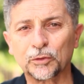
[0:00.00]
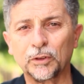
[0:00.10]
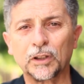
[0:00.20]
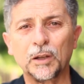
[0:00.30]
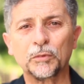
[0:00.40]

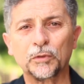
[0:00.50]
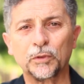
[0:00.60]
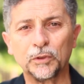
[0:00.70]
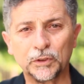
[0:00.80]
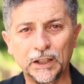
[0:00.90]
should
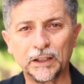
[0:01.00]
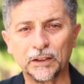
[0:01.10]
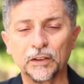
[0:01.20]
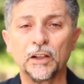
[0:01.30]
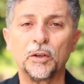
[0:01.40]
remove these
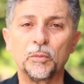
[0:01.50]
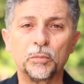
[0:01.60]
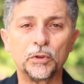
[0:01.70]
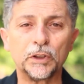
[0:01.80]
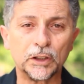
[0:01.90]
fences and
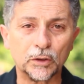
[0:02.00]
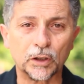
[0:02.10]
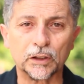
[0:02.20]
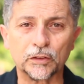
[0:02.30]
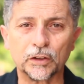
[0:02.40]
borders
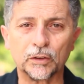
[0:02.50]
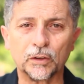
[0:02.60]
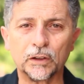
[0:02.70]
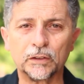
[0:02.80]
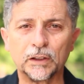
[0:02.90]
one day
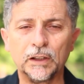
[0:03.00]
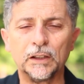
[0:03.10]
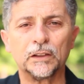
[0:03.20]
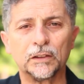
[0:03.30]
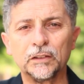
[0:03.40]
in order to
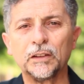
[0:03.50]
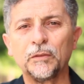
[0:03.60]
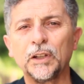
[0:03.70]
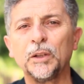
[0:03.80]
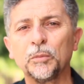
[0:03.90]
take a
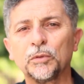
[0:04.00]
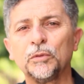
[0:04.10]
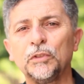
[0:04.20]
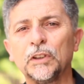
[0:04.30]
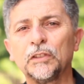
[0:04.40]
path um
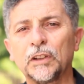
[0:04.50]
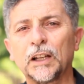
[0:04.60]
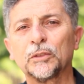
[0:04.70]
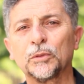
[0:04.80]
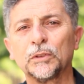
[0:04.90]
together.
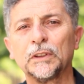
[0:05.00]
Um